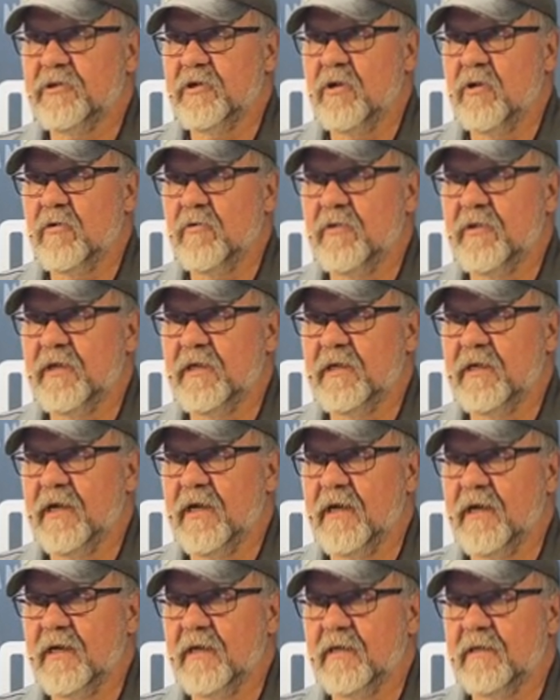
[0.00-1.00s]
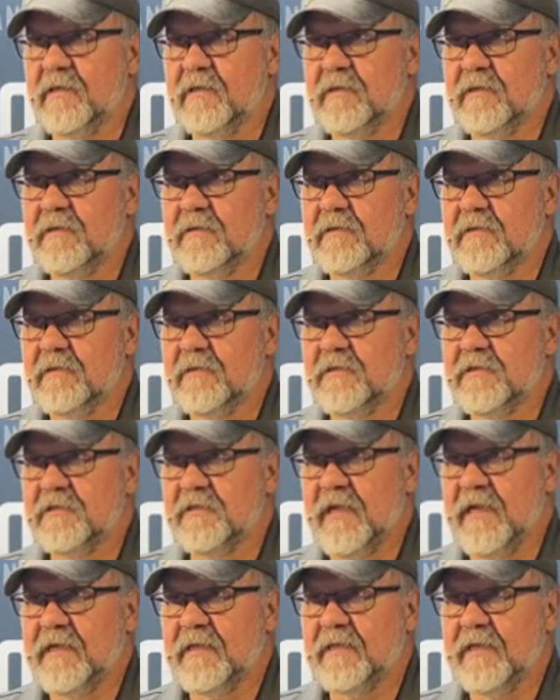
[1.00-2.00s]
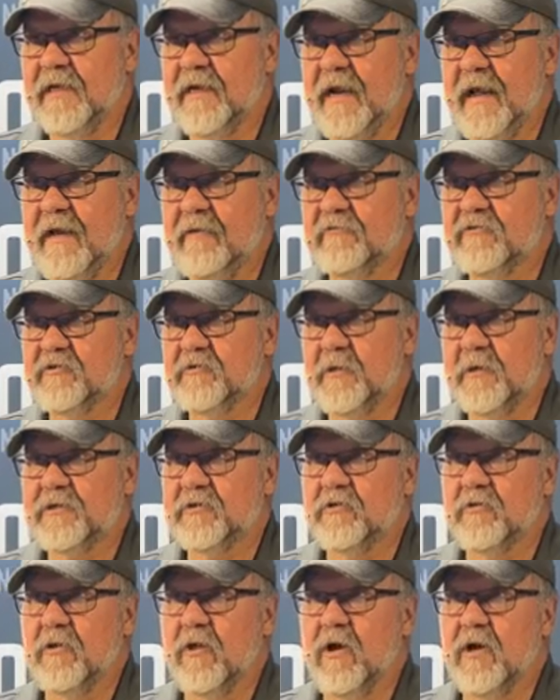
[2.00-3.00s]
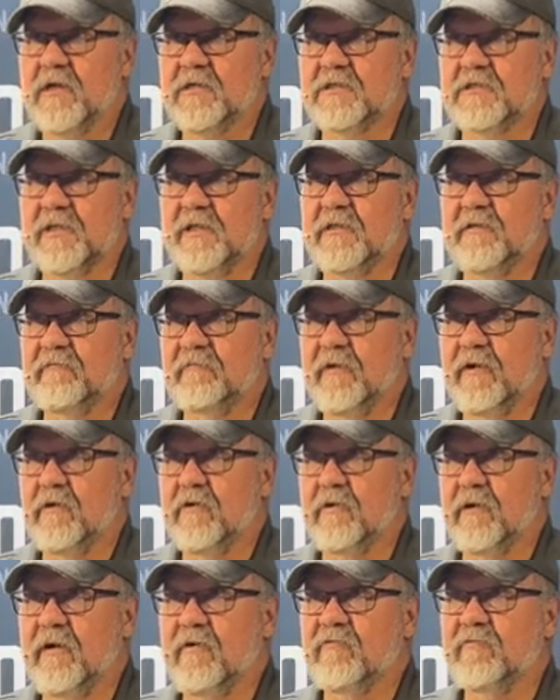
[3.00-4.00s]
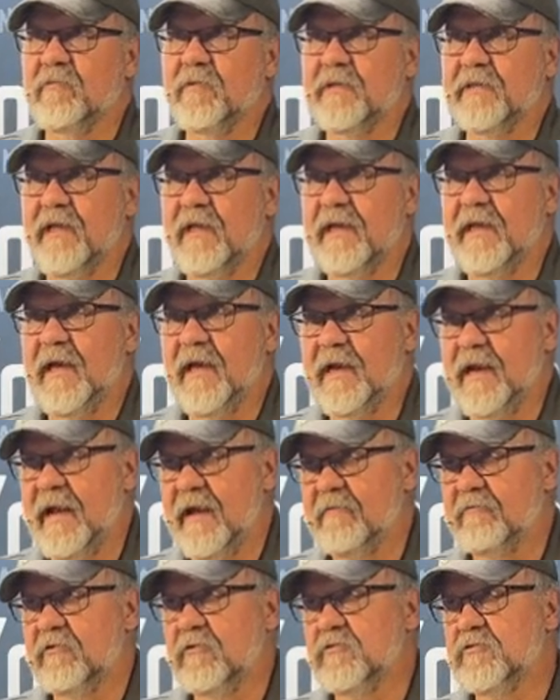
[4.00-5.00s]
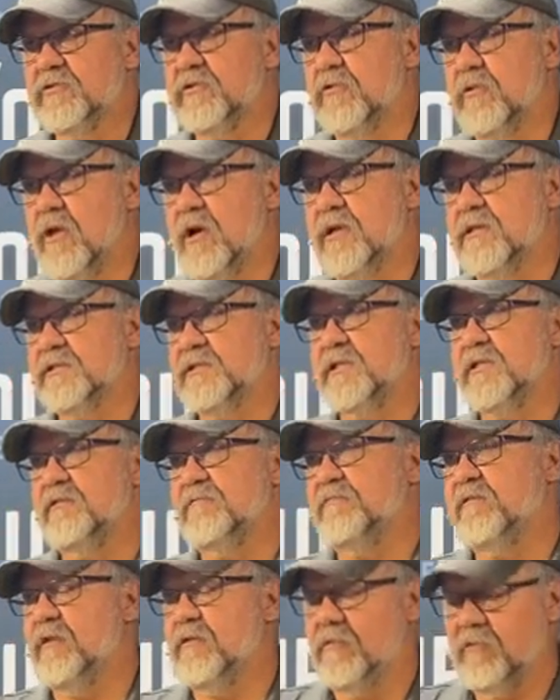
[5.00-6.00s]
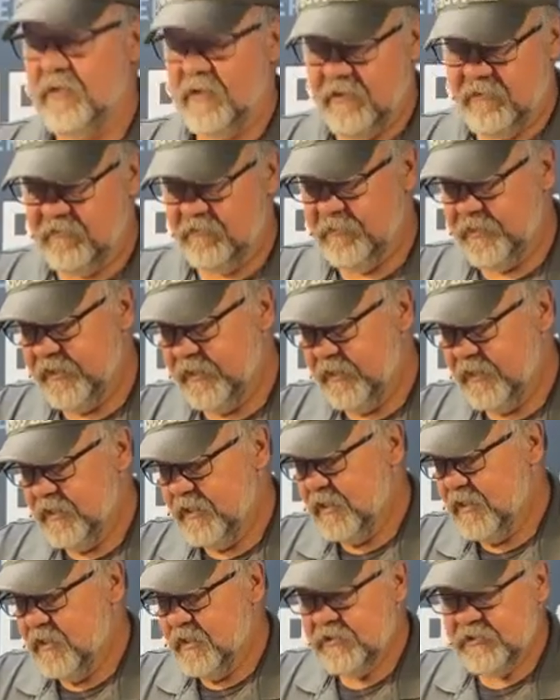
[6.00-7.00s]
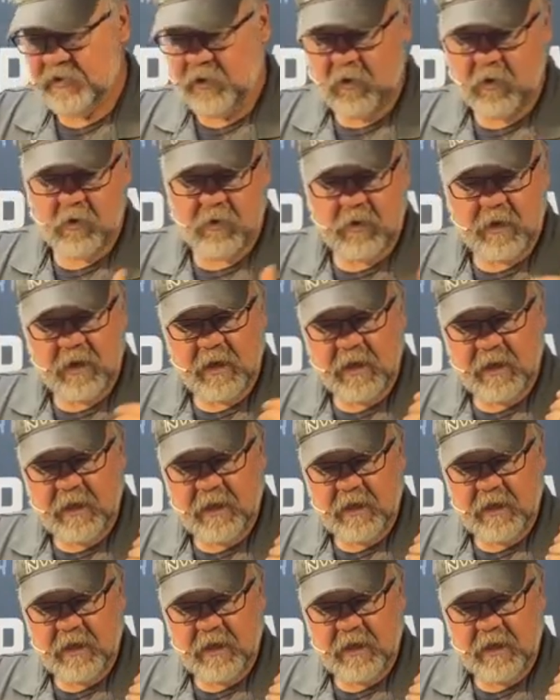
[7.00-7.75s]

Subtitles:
you know, the state can have stricter laws than the federal government. They can have looser laws than the federal government. So